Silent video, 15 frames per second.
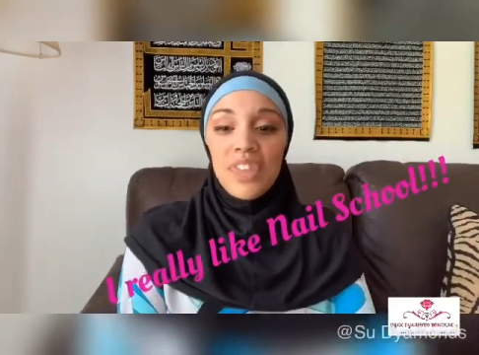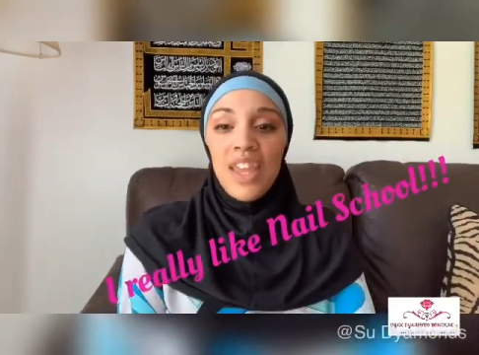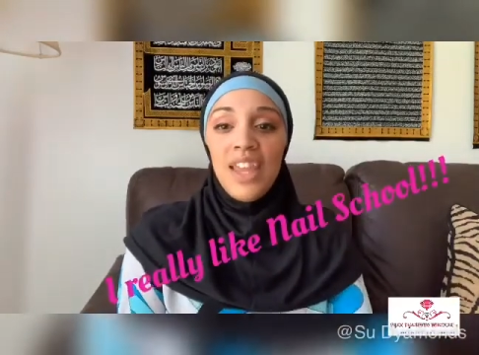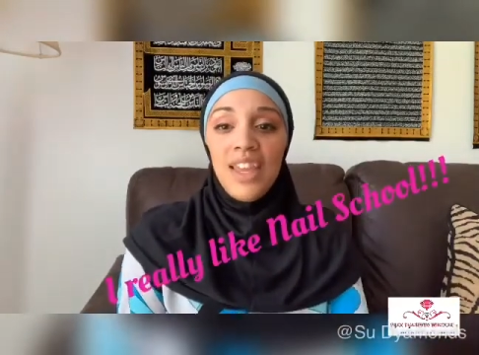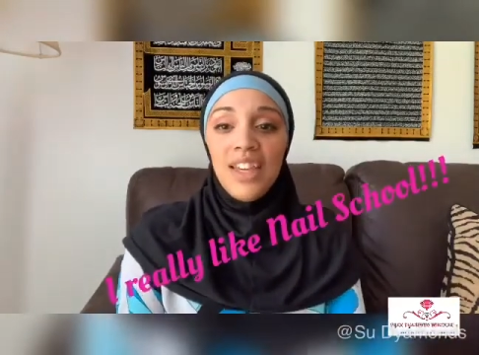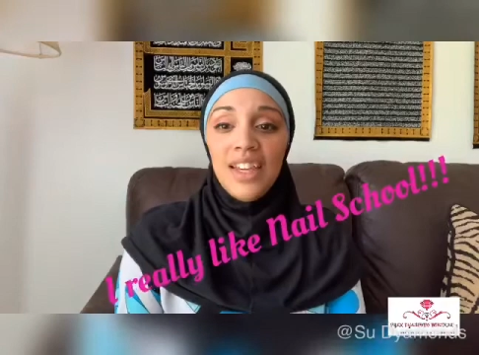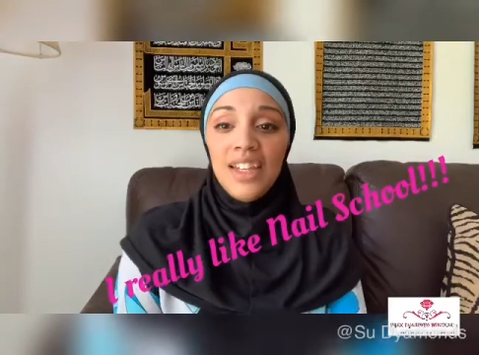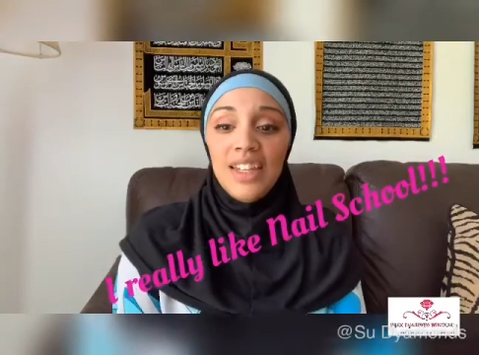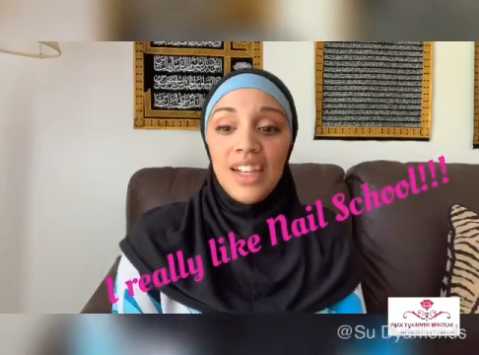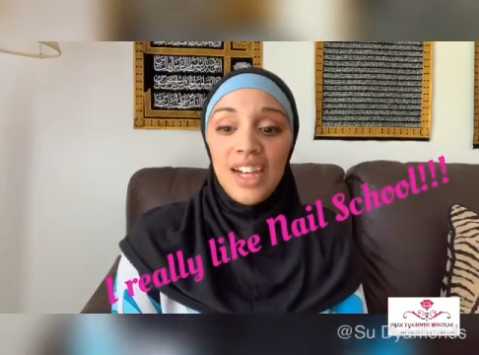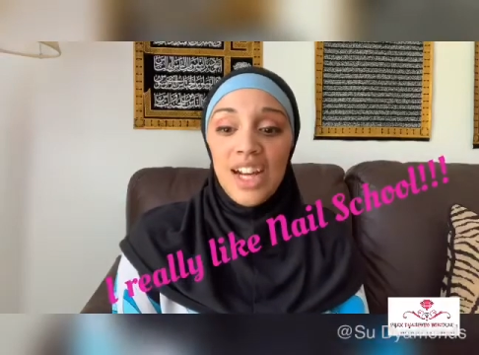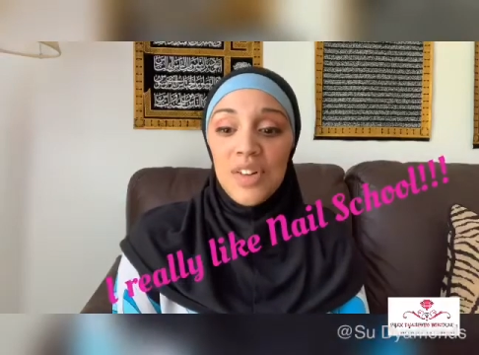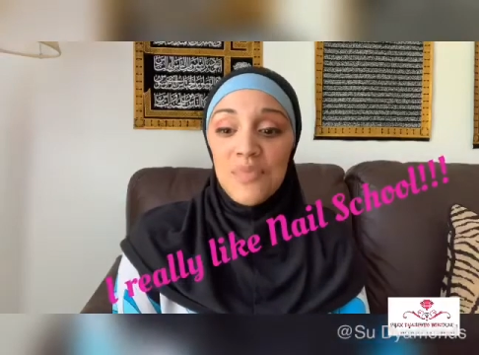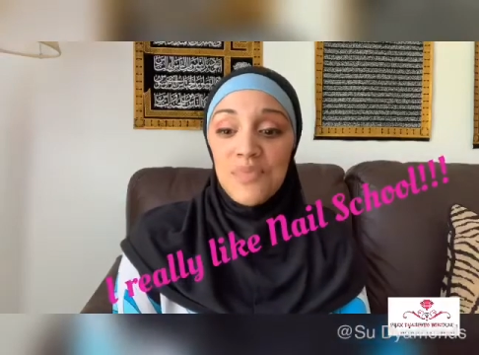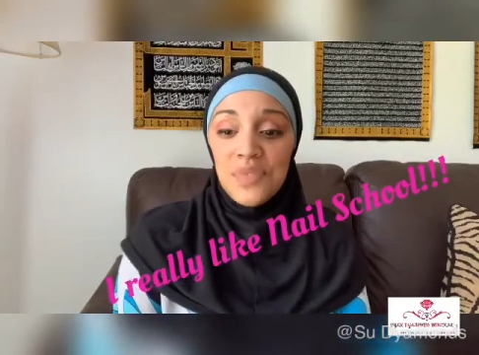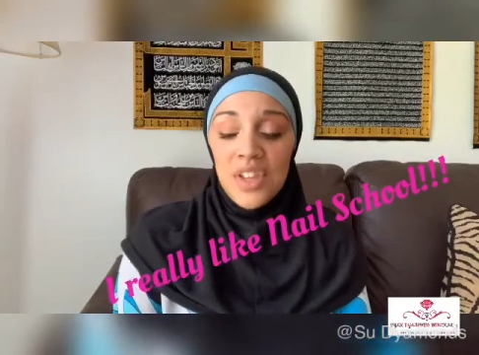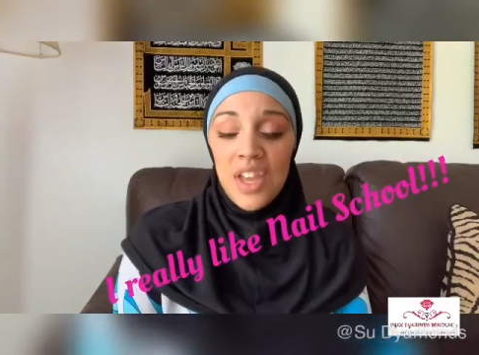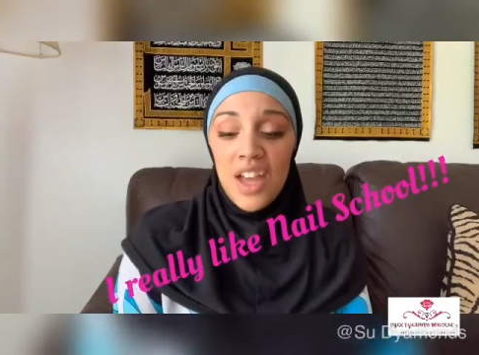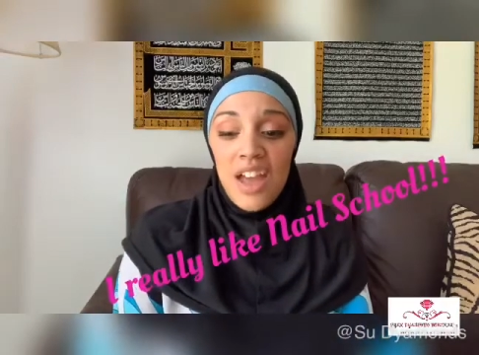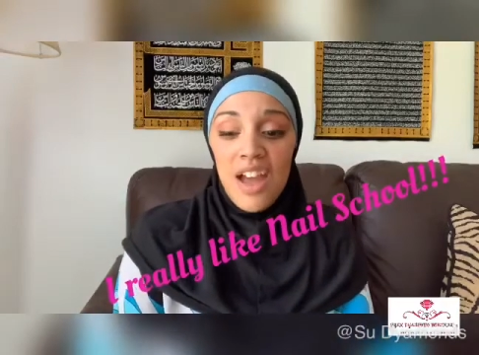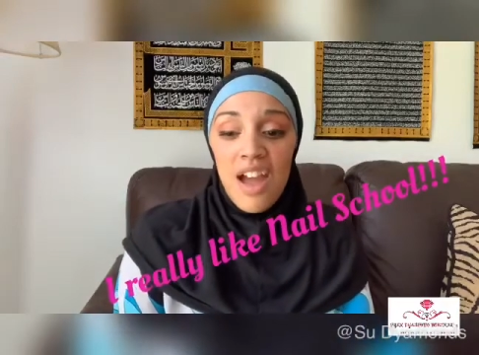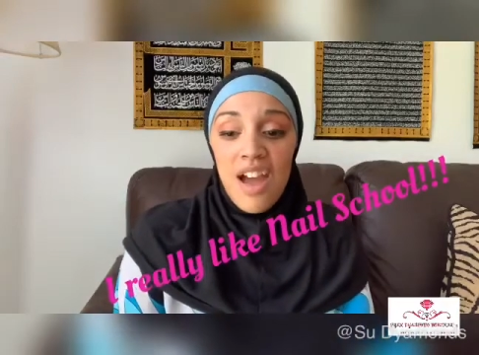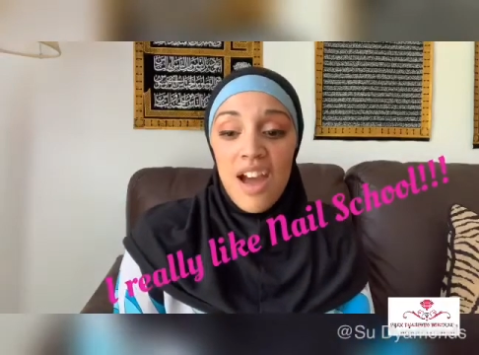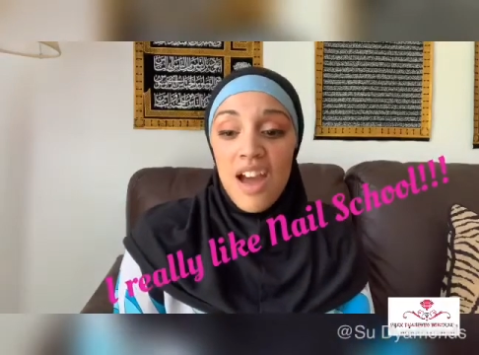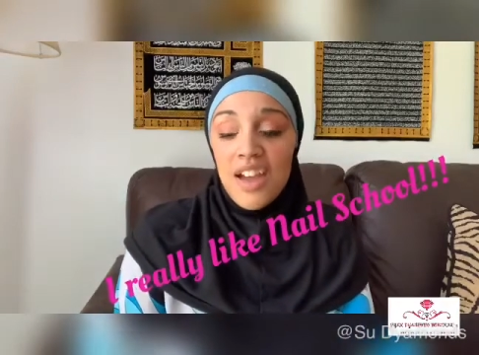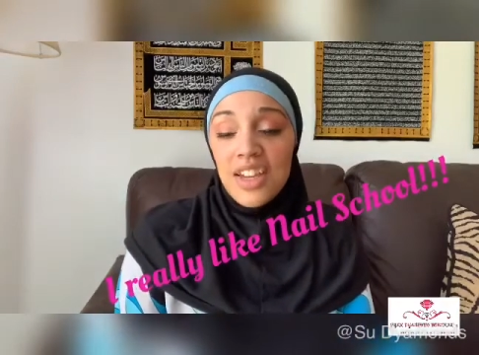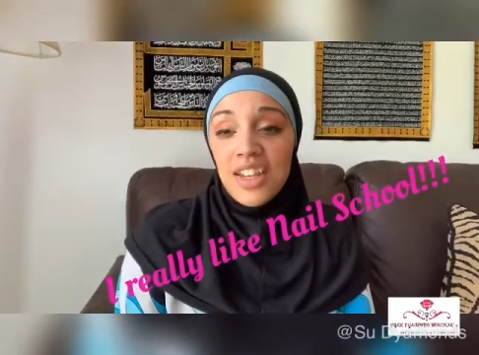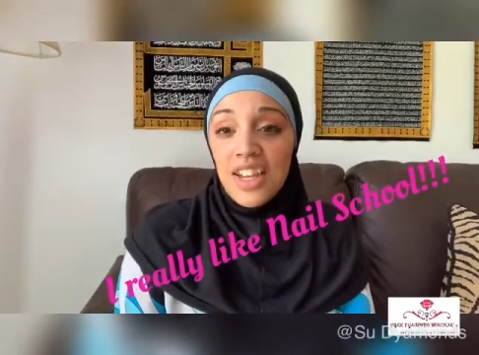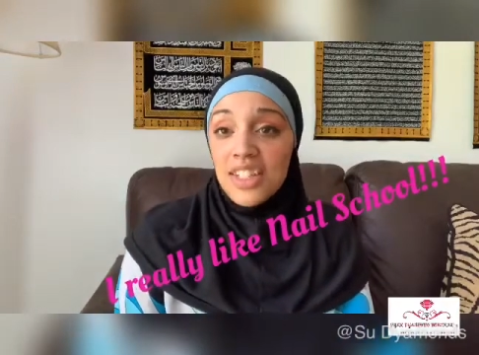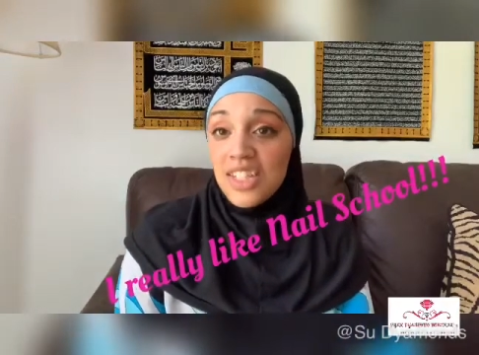And um,
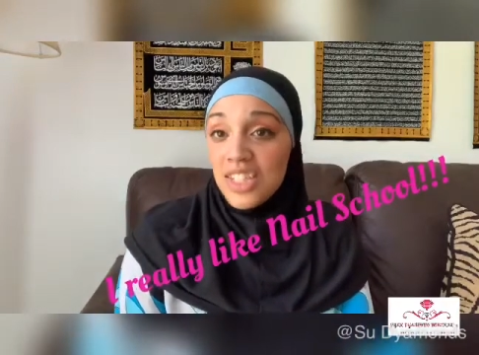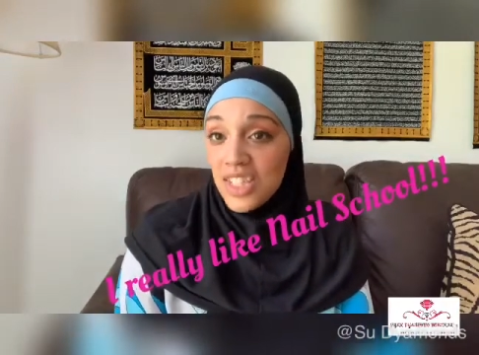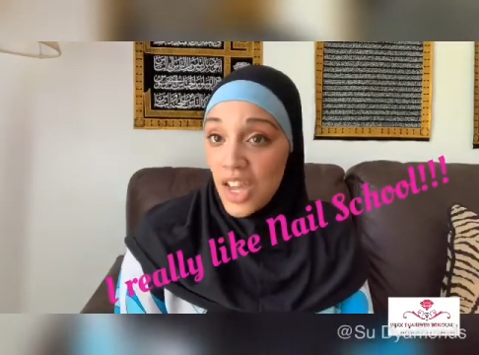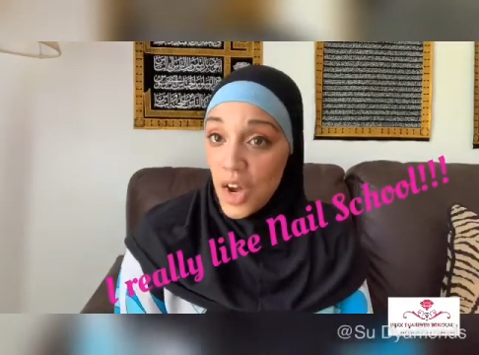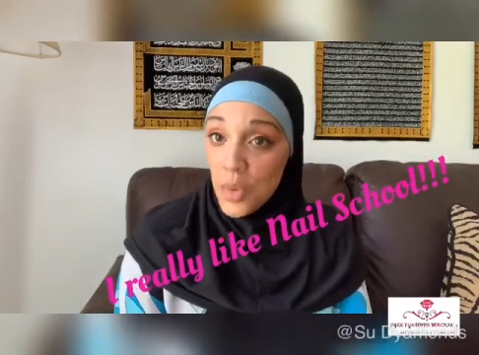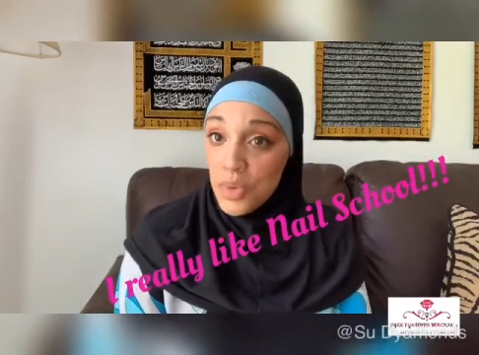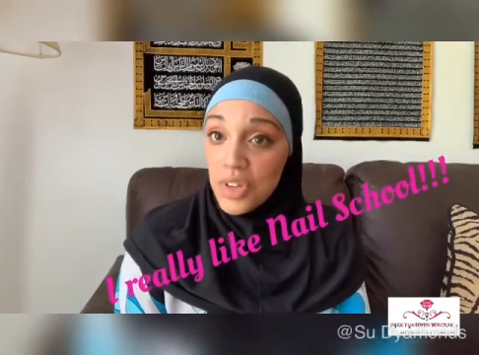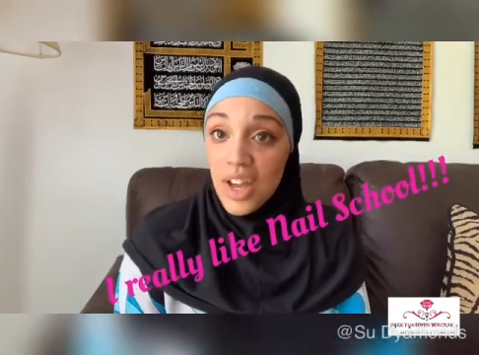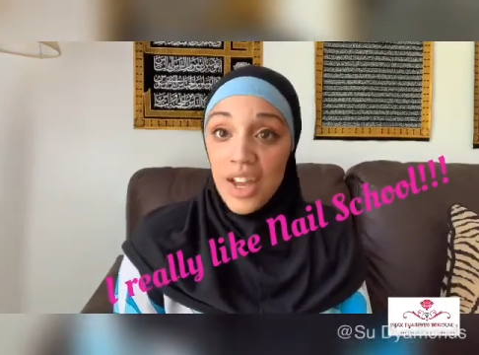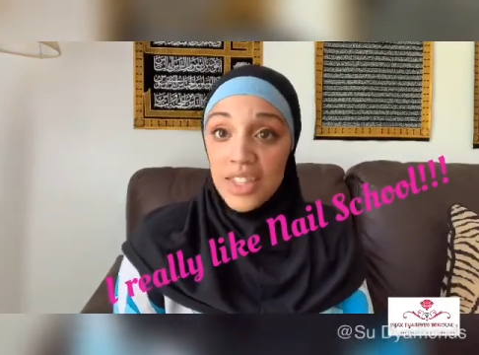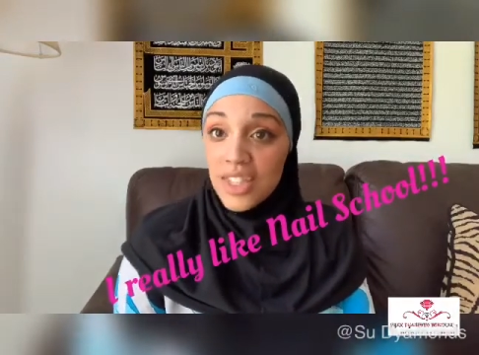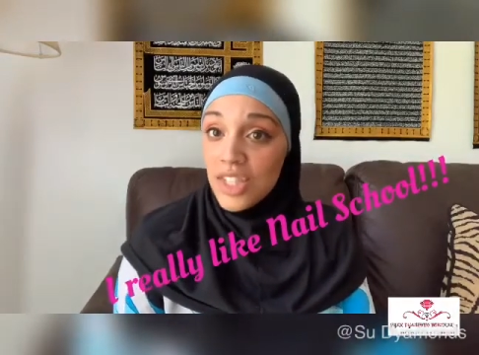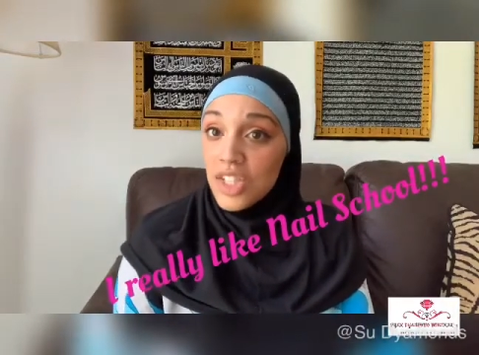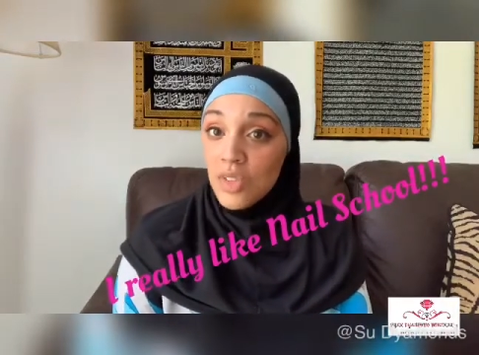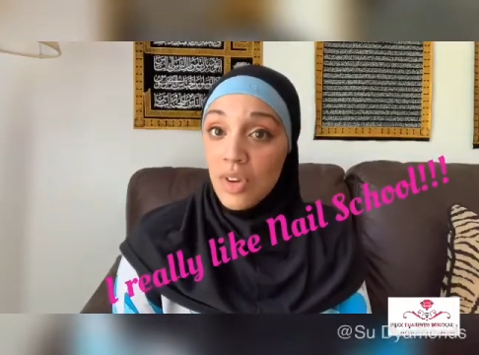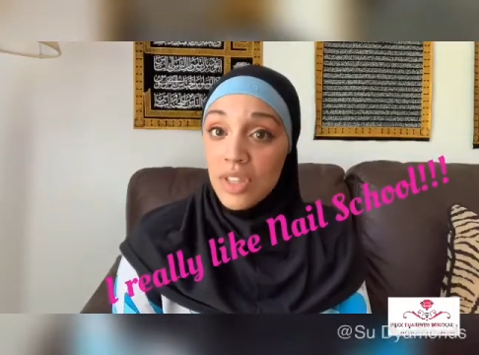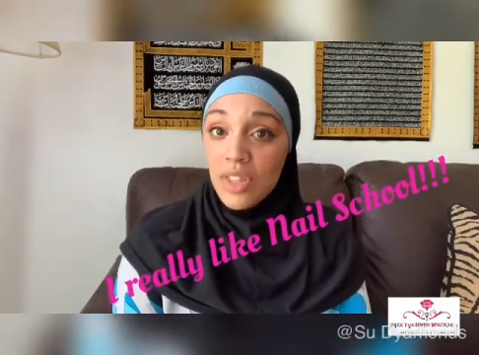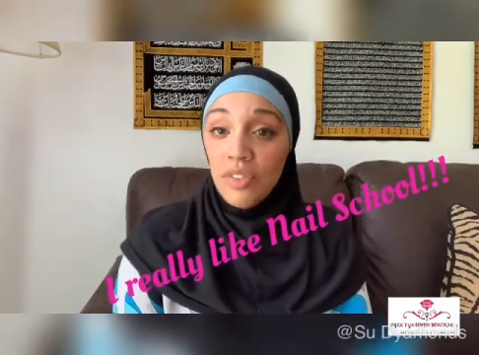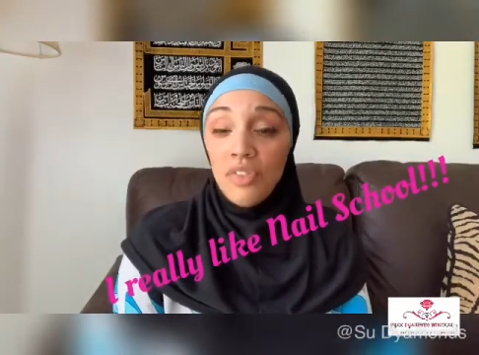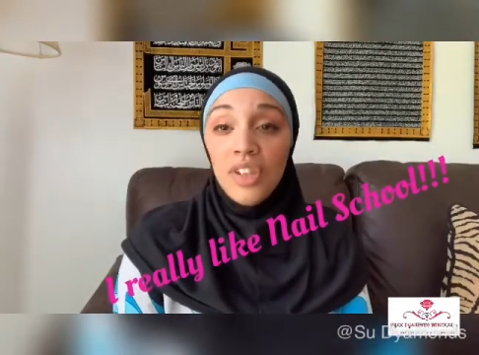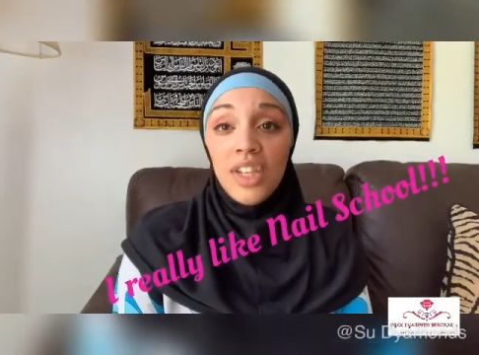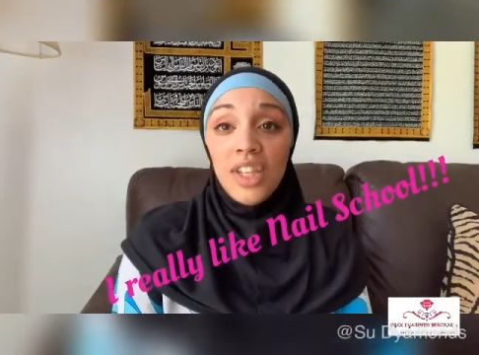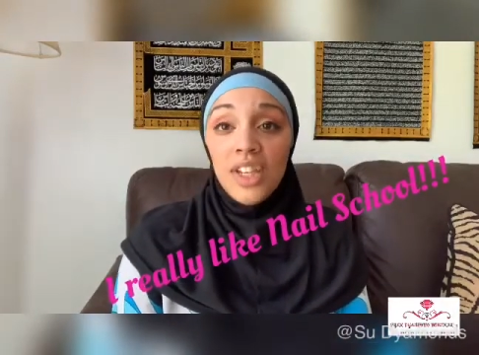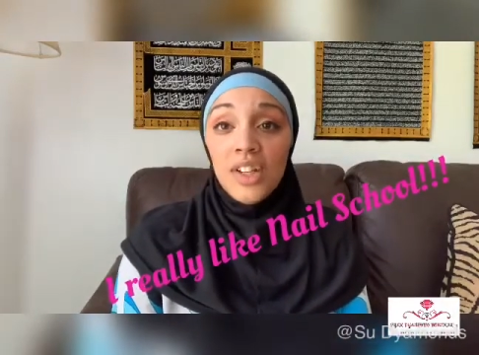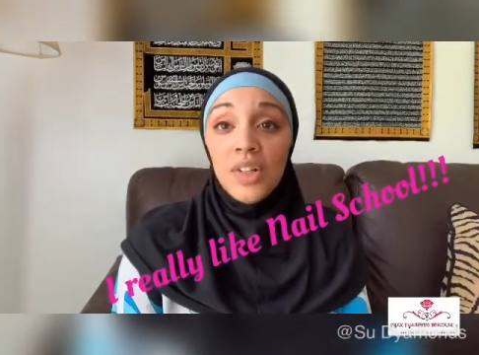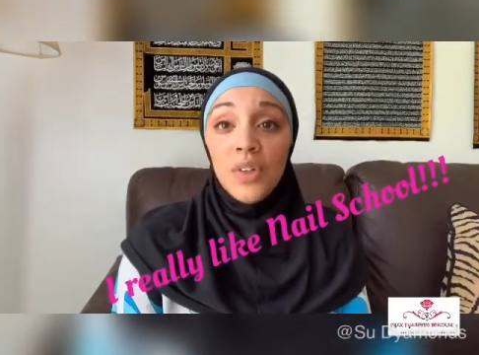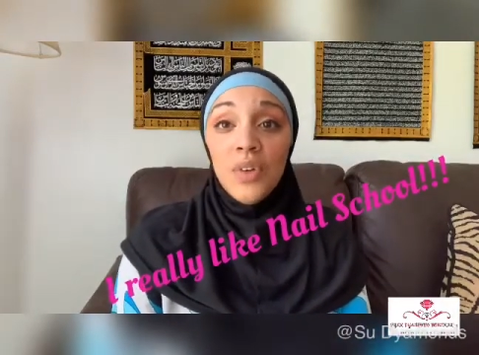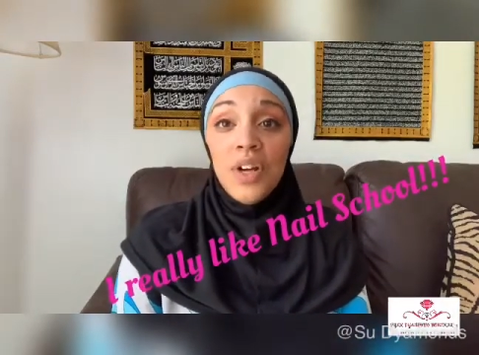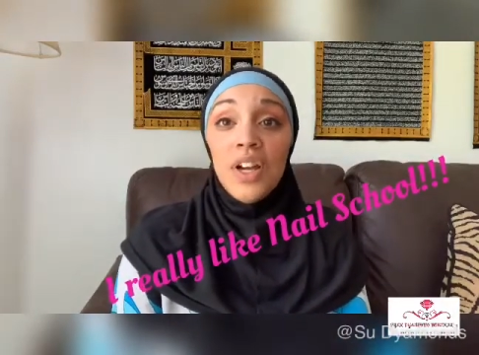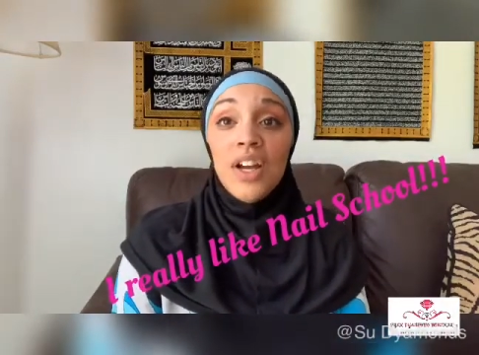again, I just I hope you guys enjoyed the video.